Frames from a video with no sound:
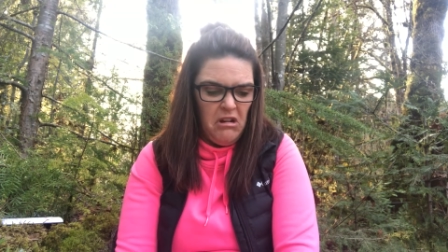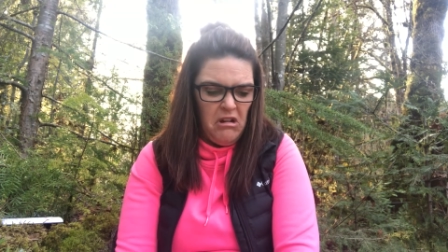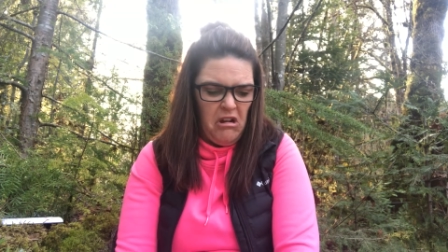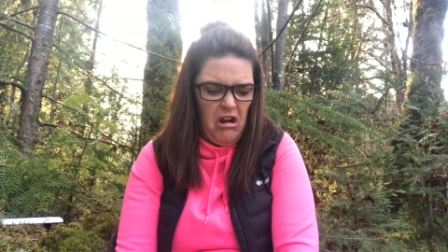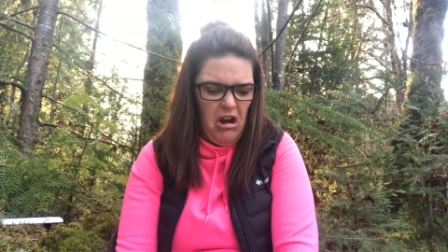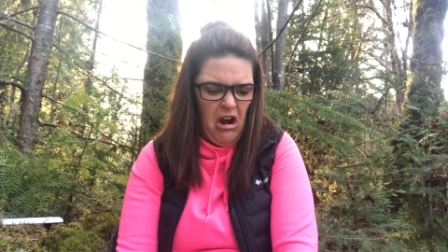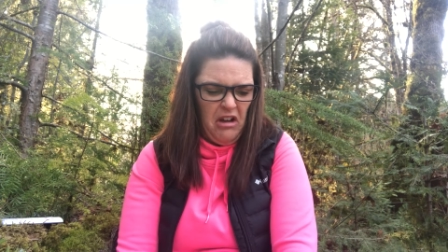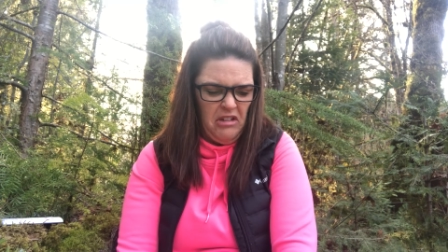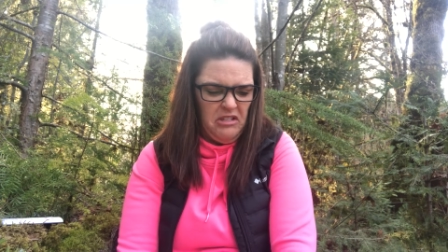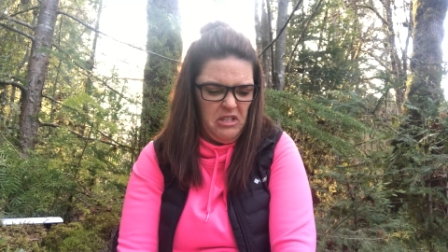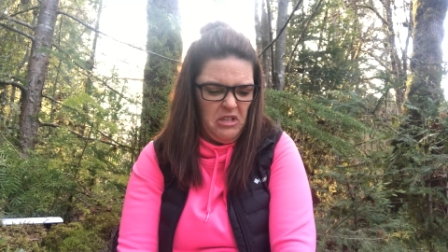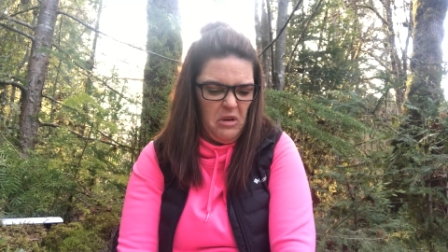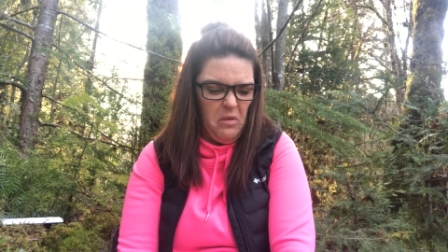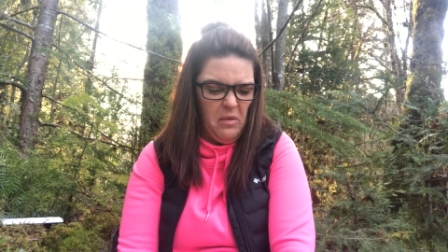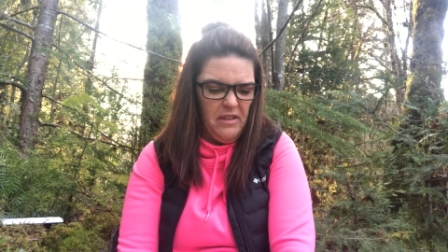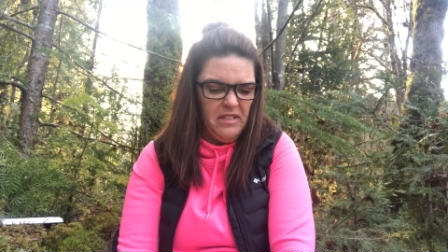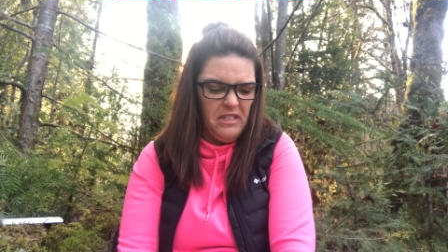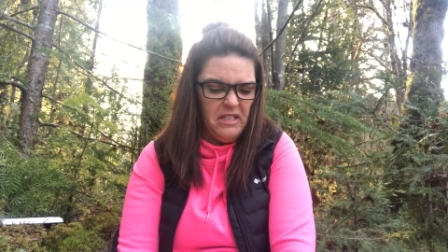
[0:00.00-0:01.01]

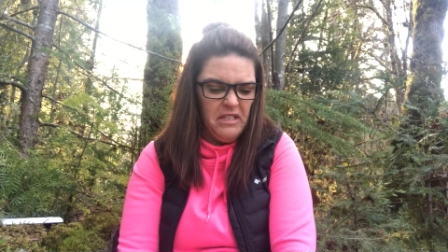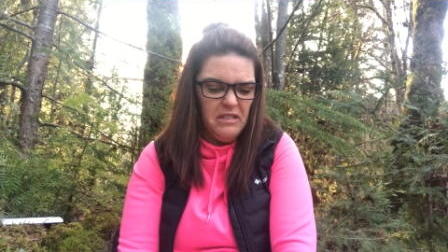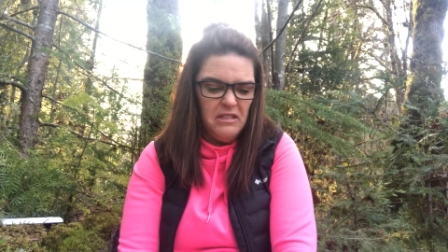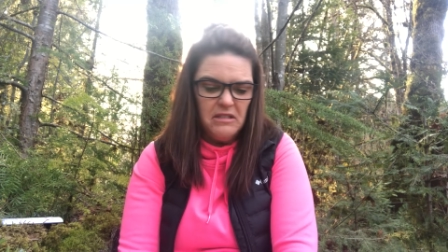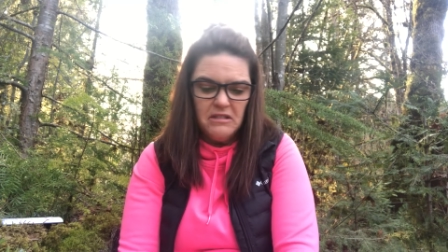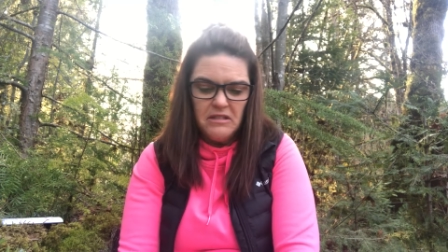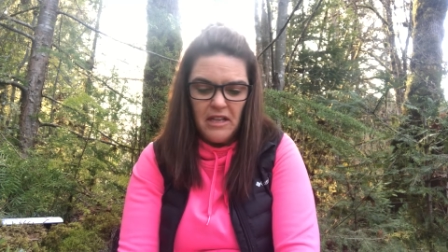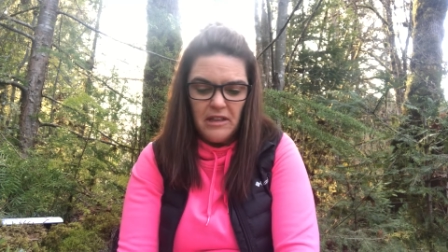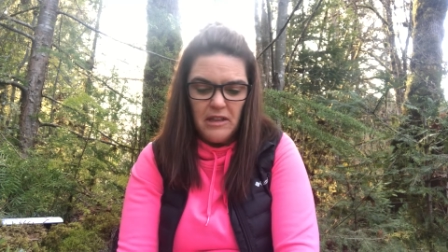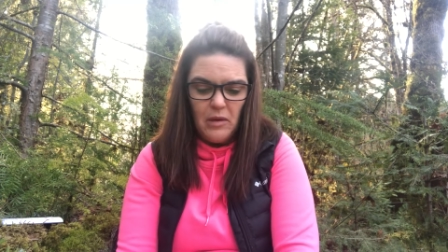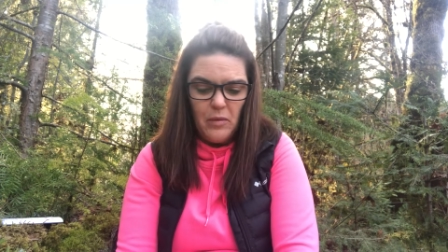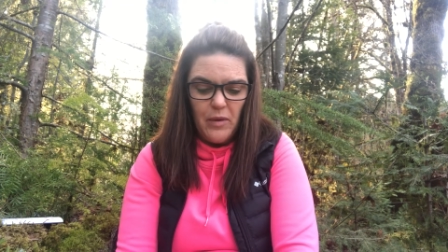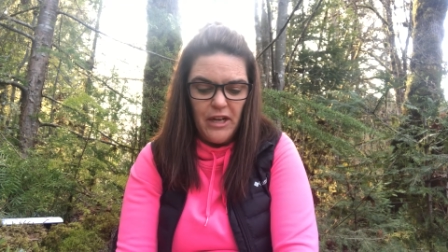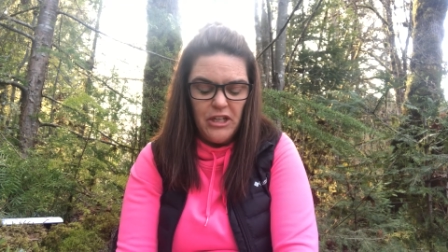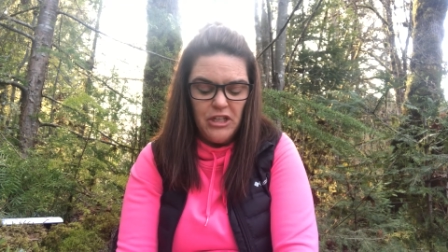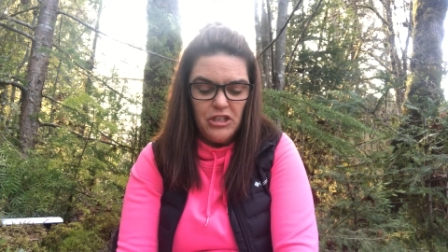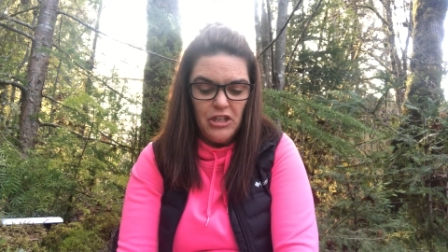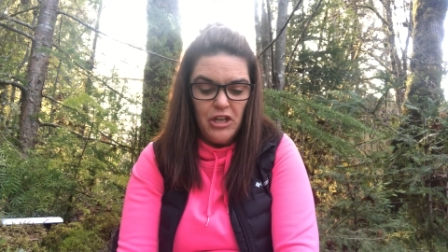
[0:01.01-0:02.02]
Consequences, said the
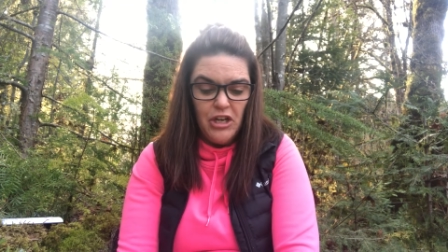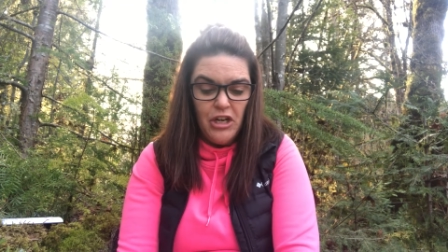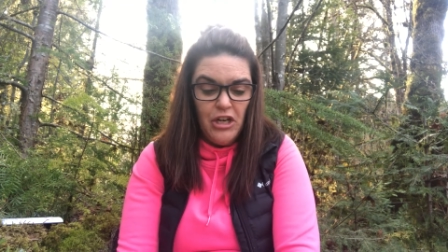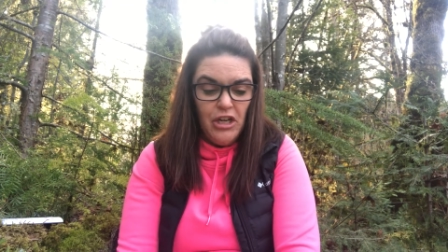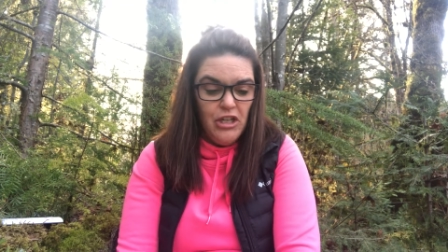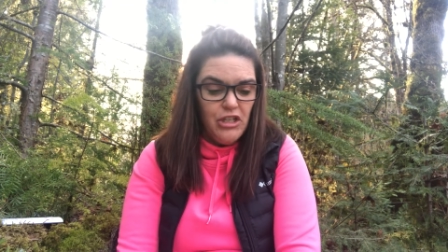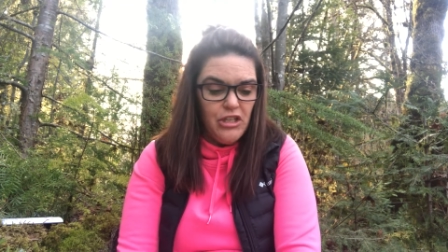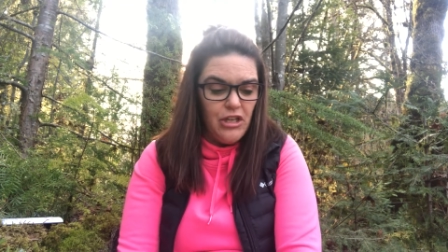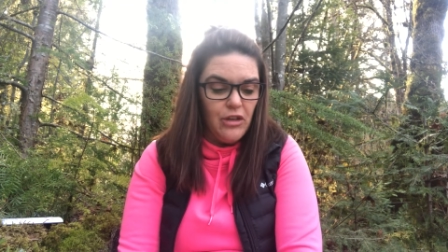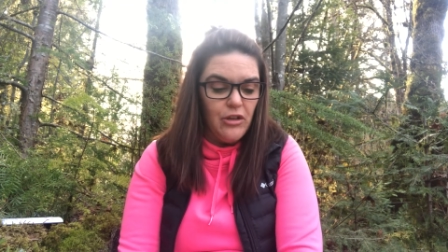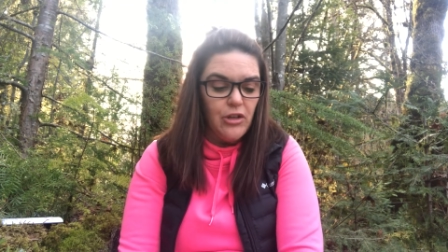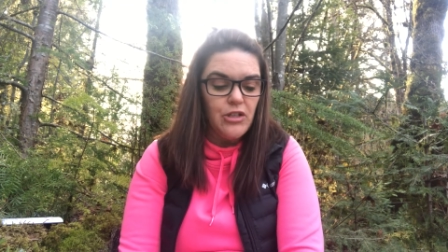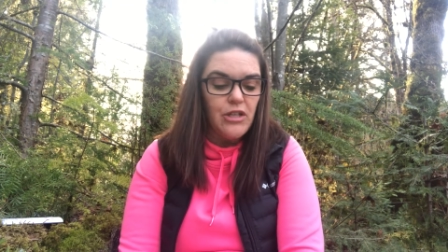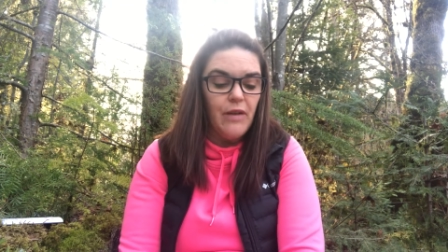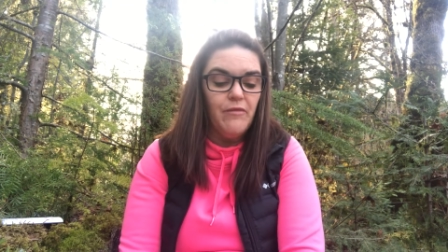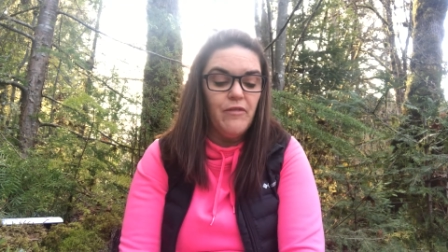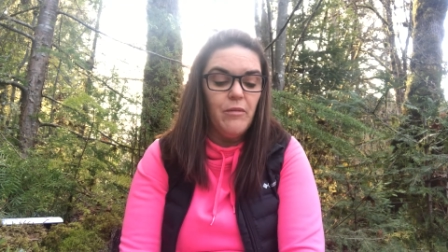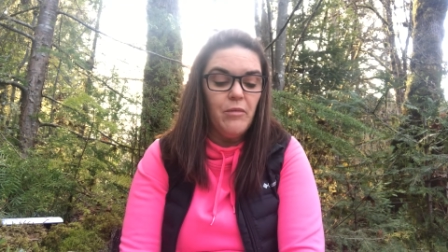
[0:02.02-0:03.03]
witch. She looked
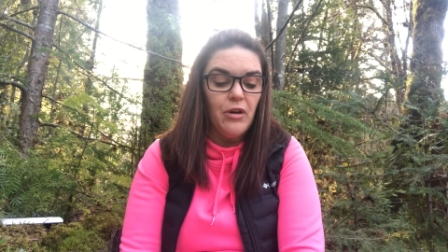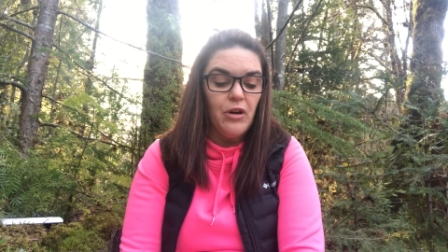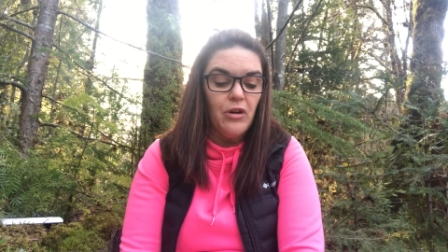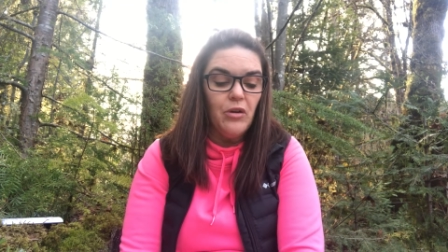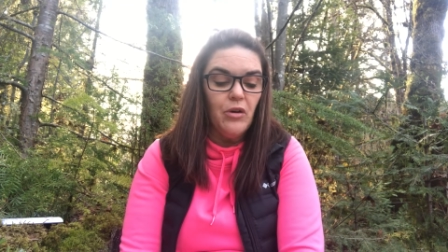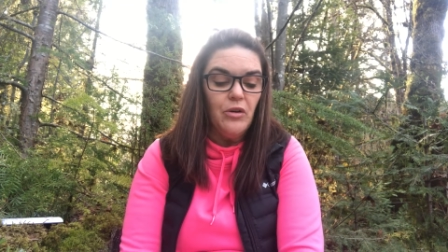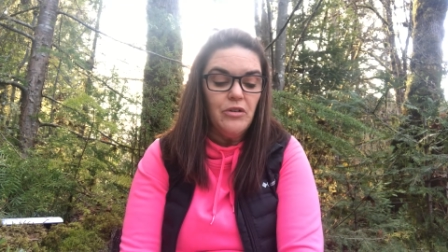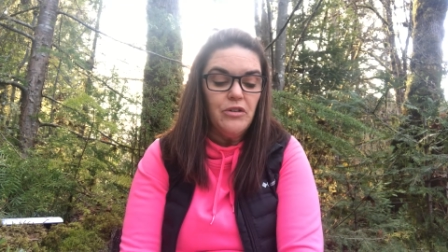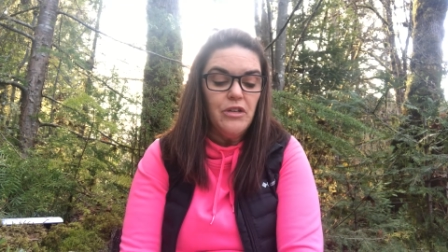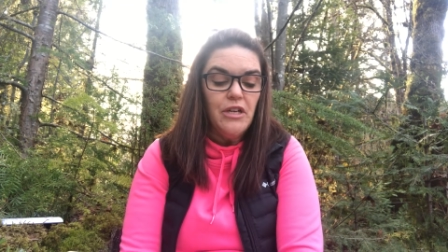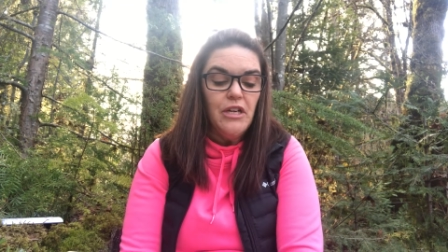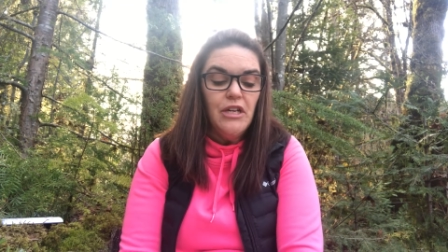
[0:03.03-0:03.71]
up from her gold.